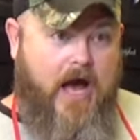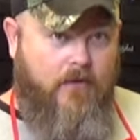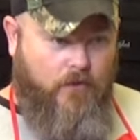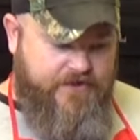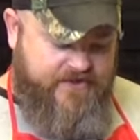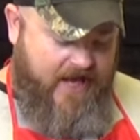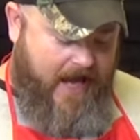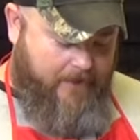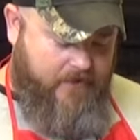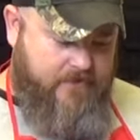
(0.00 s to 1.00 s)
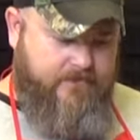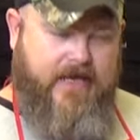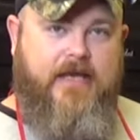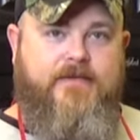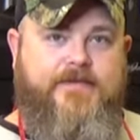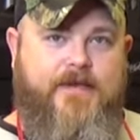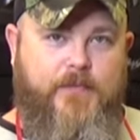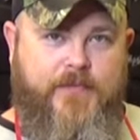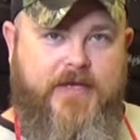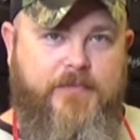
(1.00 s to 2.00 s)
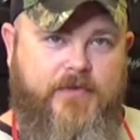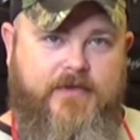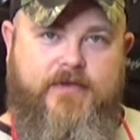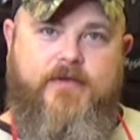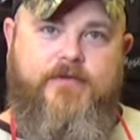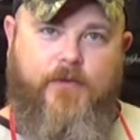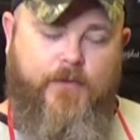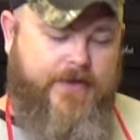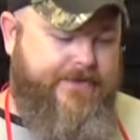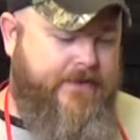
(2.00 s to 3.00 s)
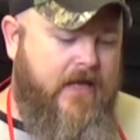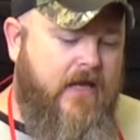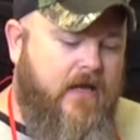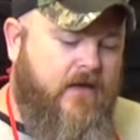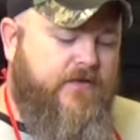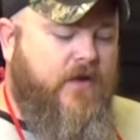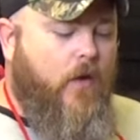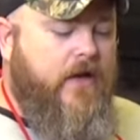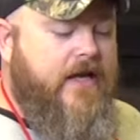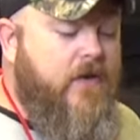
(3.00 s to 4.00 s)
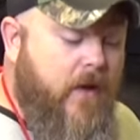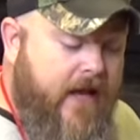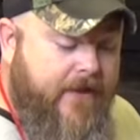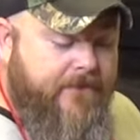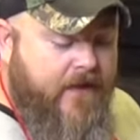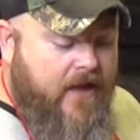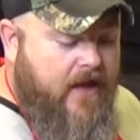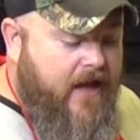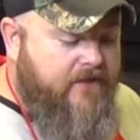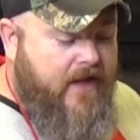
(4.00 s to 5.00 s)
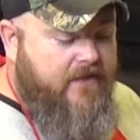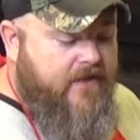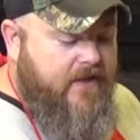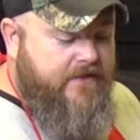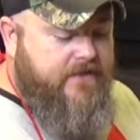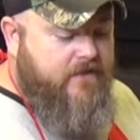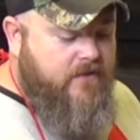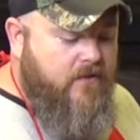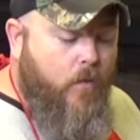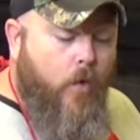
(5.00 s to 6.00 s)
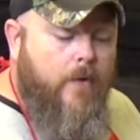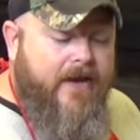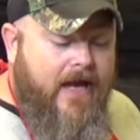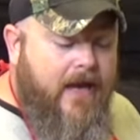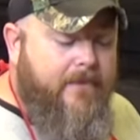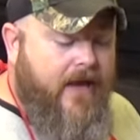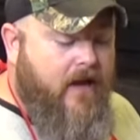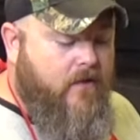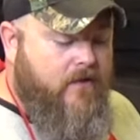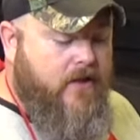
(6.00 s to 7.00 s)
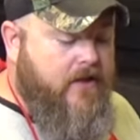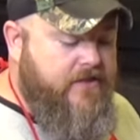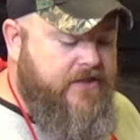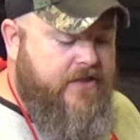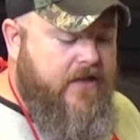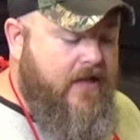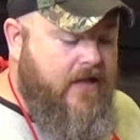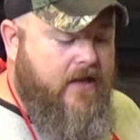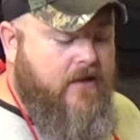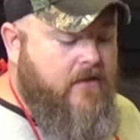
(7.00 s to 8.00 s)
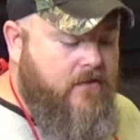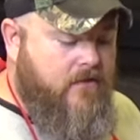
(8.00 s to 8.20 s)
I will stop. Man, some people and their toys. So anyway, I've got this warming up now. Uh, she had